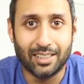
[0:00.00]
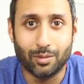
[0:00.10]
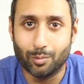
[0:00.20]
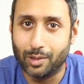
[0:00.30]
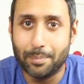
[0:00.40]

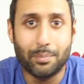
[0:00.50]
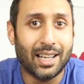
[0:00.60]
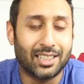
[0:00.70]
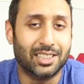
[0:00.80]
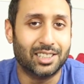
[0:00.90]
then went
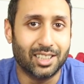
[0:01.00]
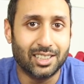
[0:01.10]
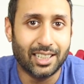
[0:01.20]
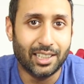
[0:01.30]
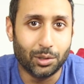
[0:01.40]
back to
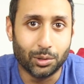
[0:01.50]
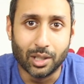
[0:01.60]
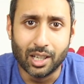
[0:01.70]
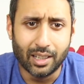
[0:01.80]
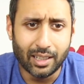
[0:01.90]
Cersei, who
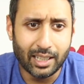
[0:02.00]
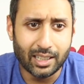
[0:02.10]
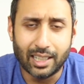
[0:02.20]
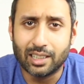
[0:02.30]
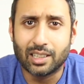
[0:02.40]

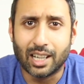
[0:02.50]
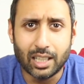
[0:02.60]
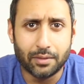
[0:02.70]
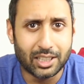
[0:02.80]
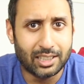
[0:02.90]
he had
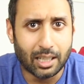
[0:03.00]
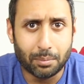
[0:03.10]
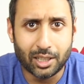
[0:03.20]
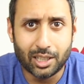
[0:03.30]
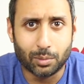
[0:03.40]
kind of
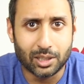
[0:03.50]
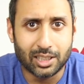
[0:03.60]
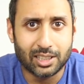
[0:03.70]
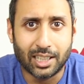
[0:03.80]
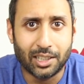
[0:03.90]
established was a
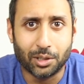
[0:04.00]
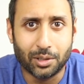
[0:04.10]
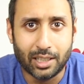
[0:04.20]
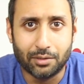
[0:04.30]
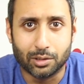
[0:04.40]

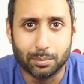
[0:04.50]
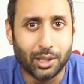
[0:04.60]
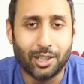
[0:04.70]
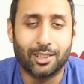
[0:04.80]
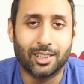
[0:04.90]
psycho evil
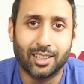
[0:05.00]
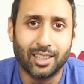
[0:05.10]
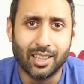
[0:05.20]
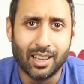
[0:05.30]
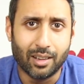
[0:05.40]

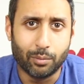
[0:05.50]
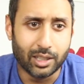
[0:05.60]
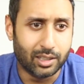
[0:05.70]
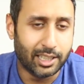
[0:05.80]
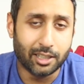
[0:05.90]
murderer
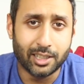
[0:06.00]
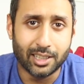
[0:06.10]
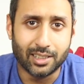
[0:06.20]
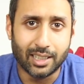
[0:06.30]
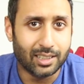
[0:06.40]
with
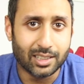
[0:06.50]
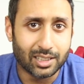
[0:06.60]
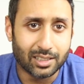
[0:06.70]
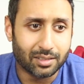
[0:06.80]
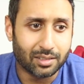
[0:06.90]
Tyrion, and
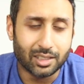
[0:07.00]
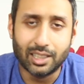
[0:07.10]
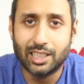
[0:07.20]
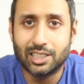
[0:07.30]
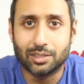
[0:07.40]

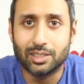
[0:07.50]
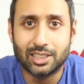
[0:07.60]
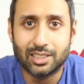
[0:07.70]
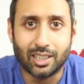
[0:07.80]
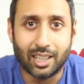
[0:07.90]
he still
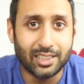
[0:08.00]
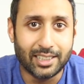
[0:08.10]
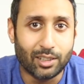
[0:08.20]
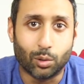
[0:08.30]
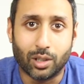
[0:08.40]
just
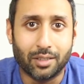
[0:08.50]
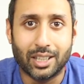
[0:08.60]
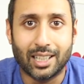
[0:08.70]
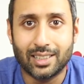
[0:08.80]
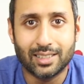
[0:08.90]
undid all of
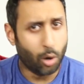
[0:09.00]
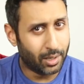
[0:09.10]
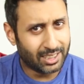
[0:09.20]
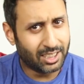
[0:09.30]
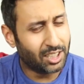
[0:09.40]
that. Oh,
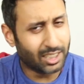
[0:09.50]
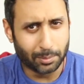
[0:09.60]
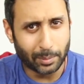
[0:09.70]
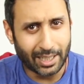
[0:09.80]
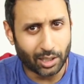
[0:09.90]
and is it
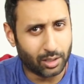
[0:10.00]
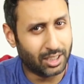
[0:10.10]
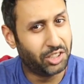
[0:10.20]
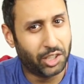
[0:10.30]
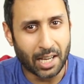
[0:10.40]
just me, or
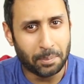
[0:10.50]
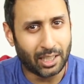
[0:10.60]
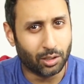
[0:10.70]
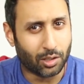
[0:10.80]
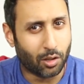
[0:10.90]
does
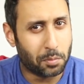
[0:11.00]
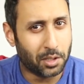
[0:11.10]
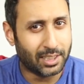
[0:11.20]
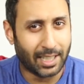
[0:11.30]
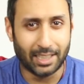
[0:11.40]
Jaime look almost